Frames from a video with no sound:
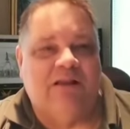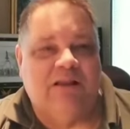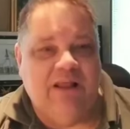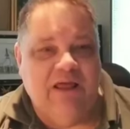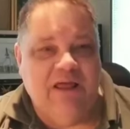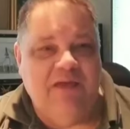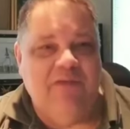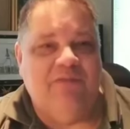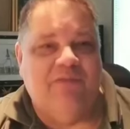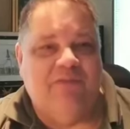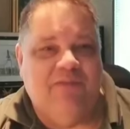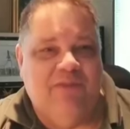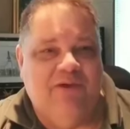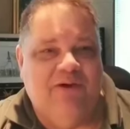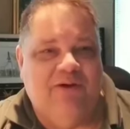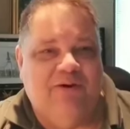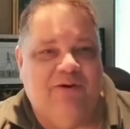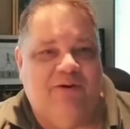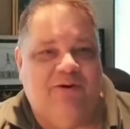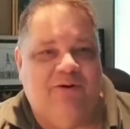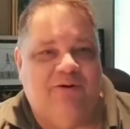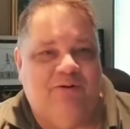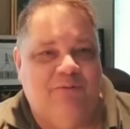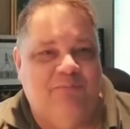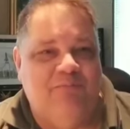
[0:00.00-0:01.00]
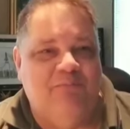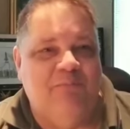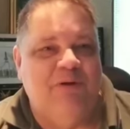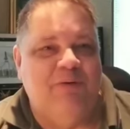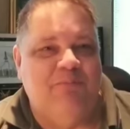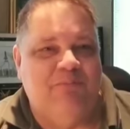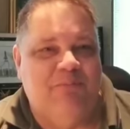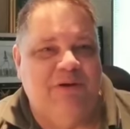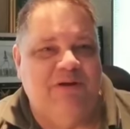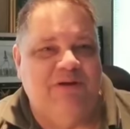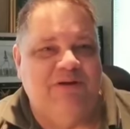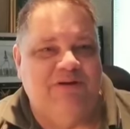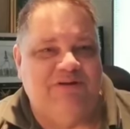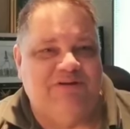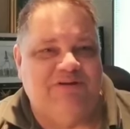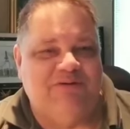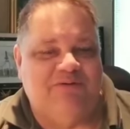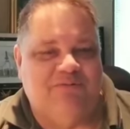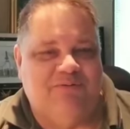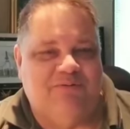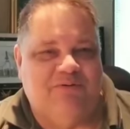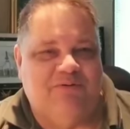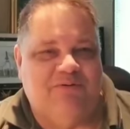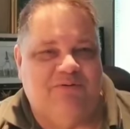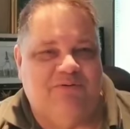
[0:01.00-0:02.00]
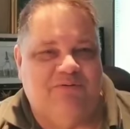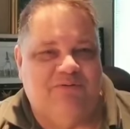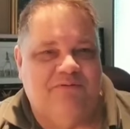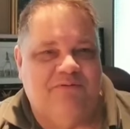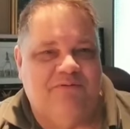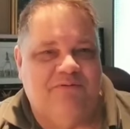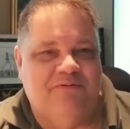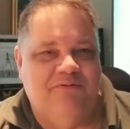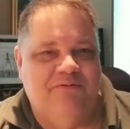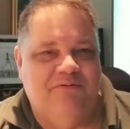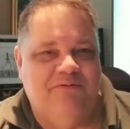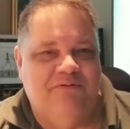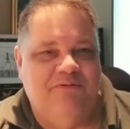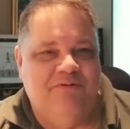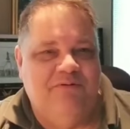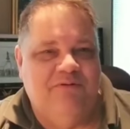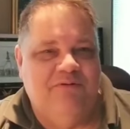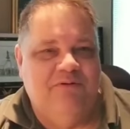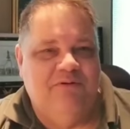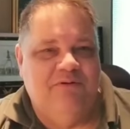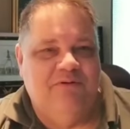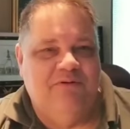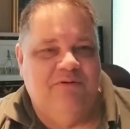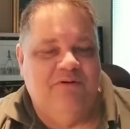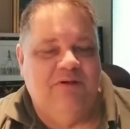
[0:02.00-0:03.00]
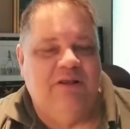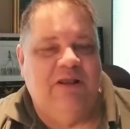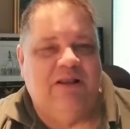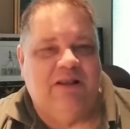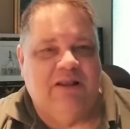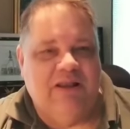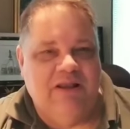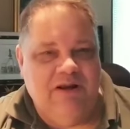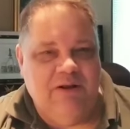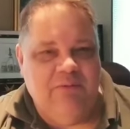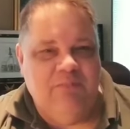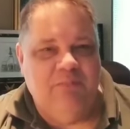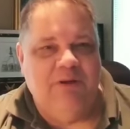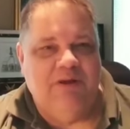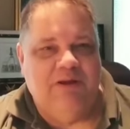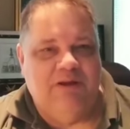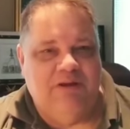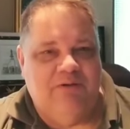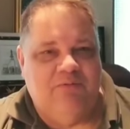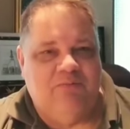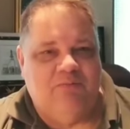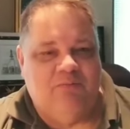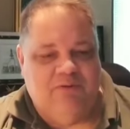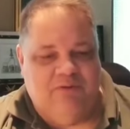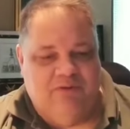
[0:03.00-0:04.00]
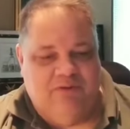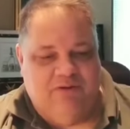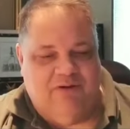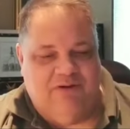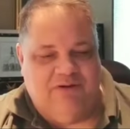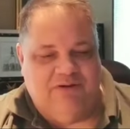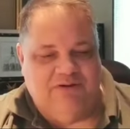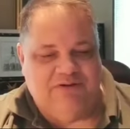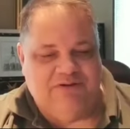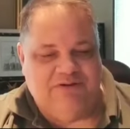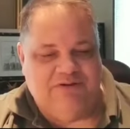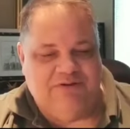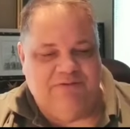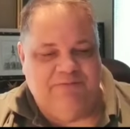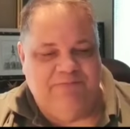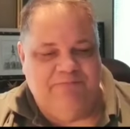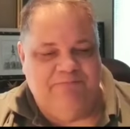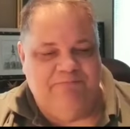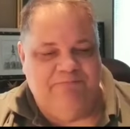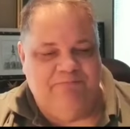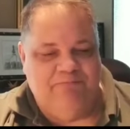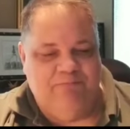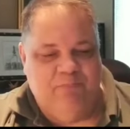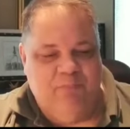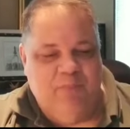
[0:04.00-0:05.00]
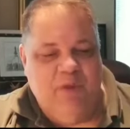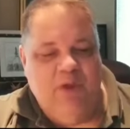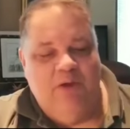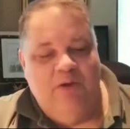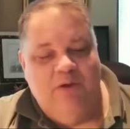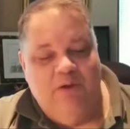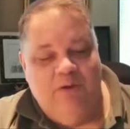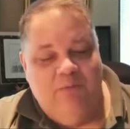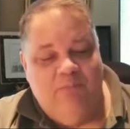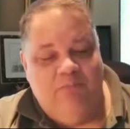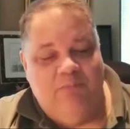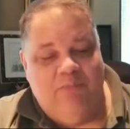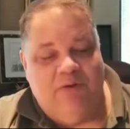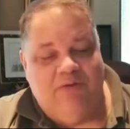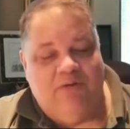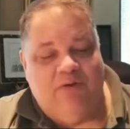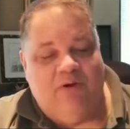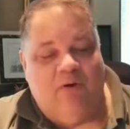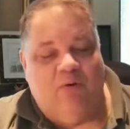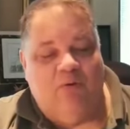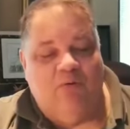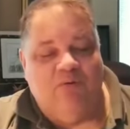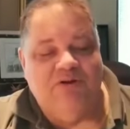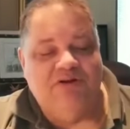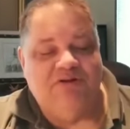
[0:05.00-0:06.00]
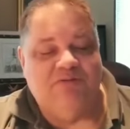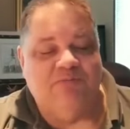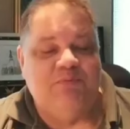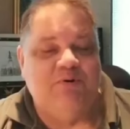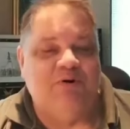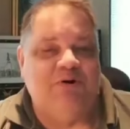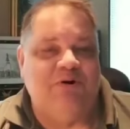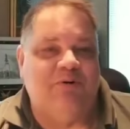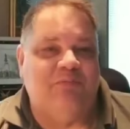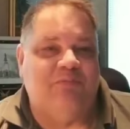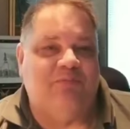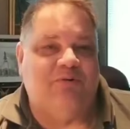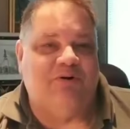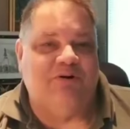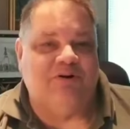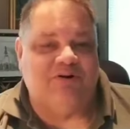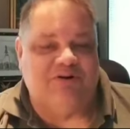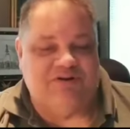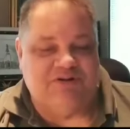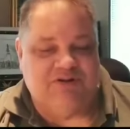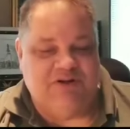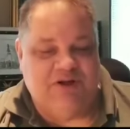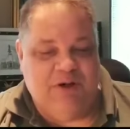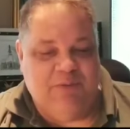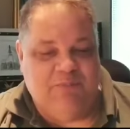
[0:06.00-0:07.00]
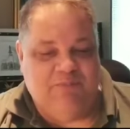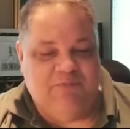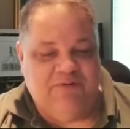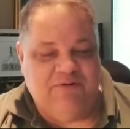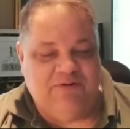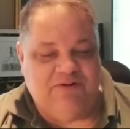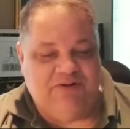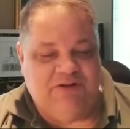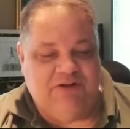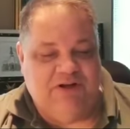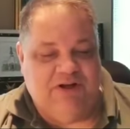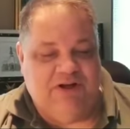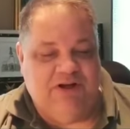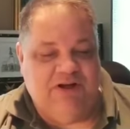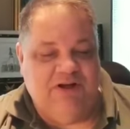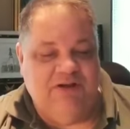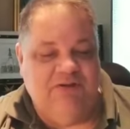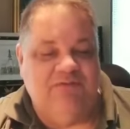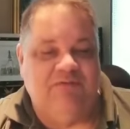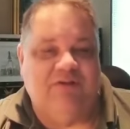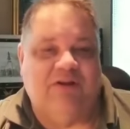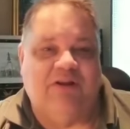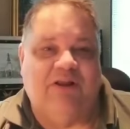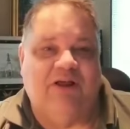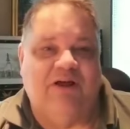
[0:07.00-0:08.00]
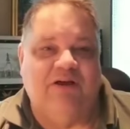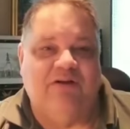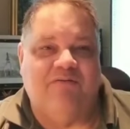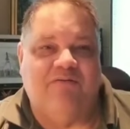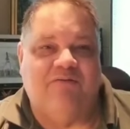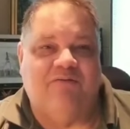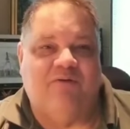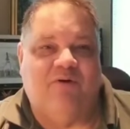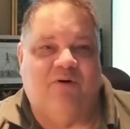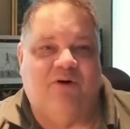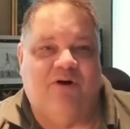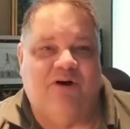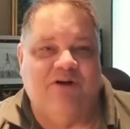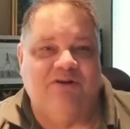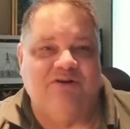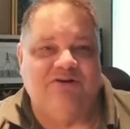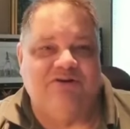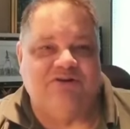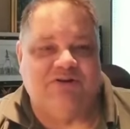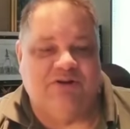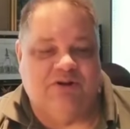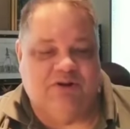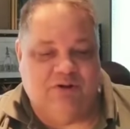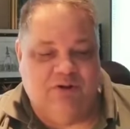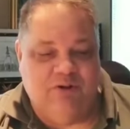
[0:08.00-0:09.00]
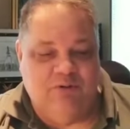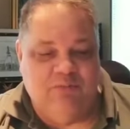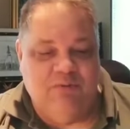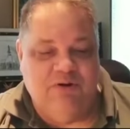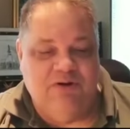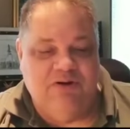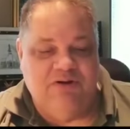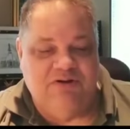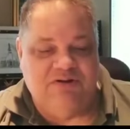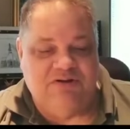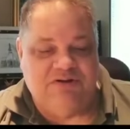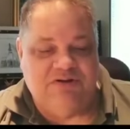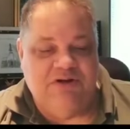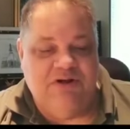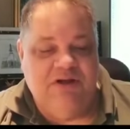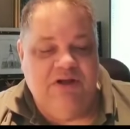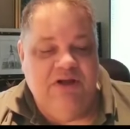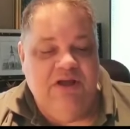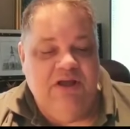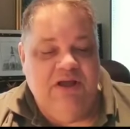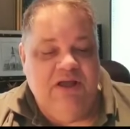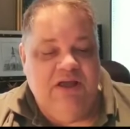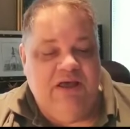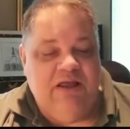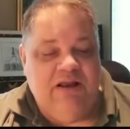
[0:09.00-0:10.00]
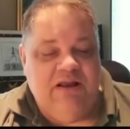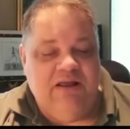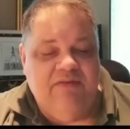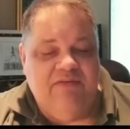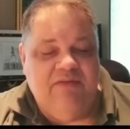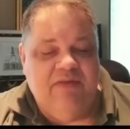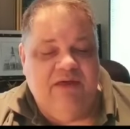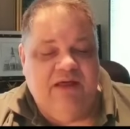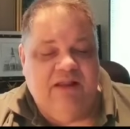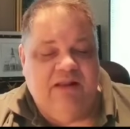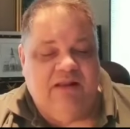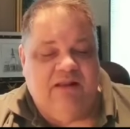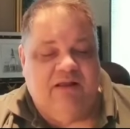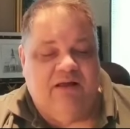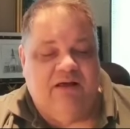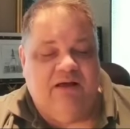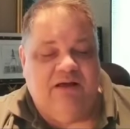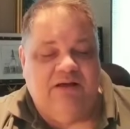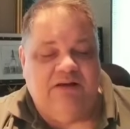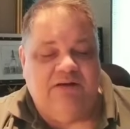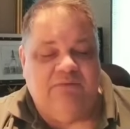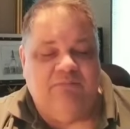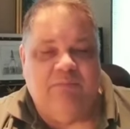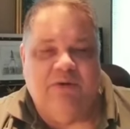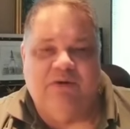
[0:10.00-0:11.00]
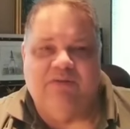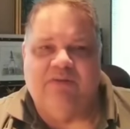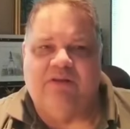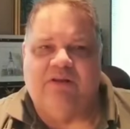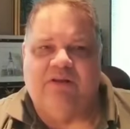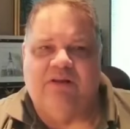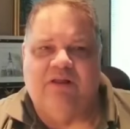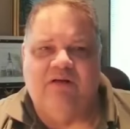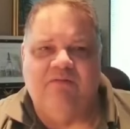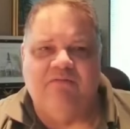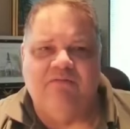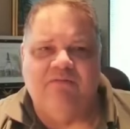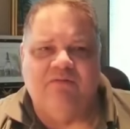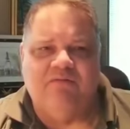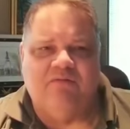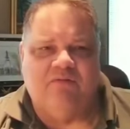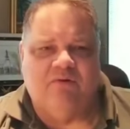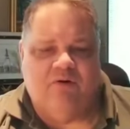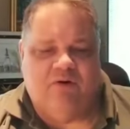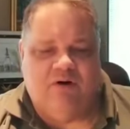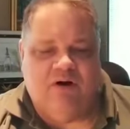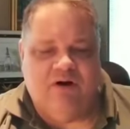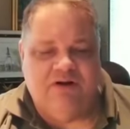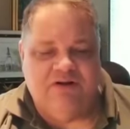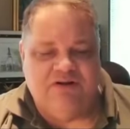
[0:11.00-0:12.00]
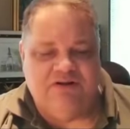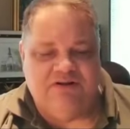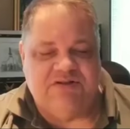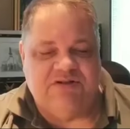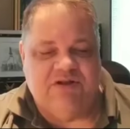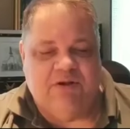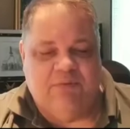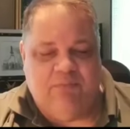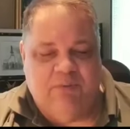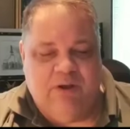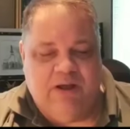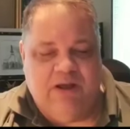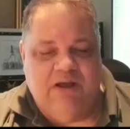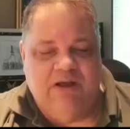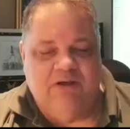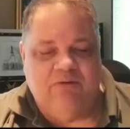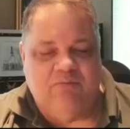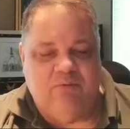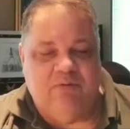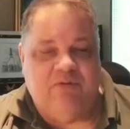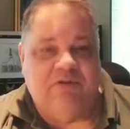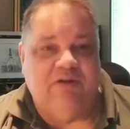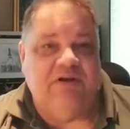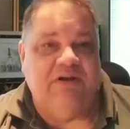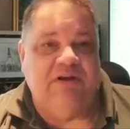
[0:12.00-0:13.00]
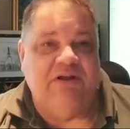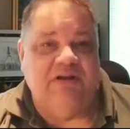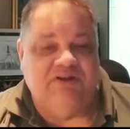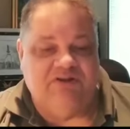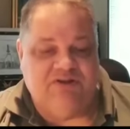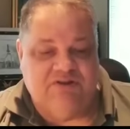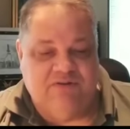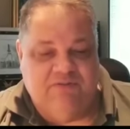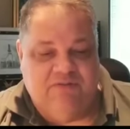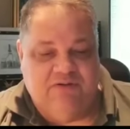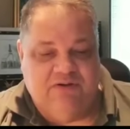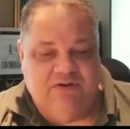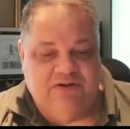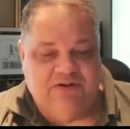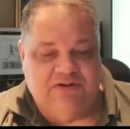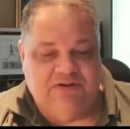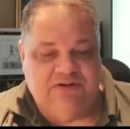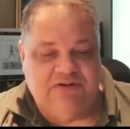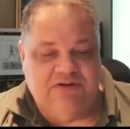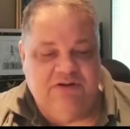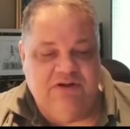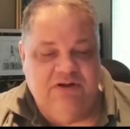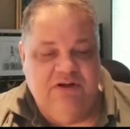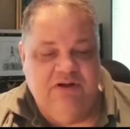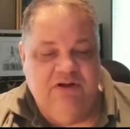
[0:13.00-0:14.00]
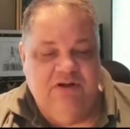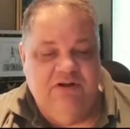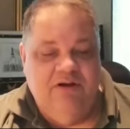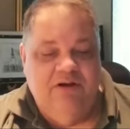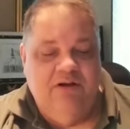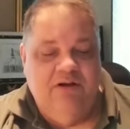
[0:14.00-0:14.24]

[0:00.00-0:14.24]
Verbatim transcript: Let there be peace on earth, and let it begin with us. May the Holy Spirit bring us comfort tonight, the light of Christ illumine us, and in that light, may the love of Christ abide within each of us.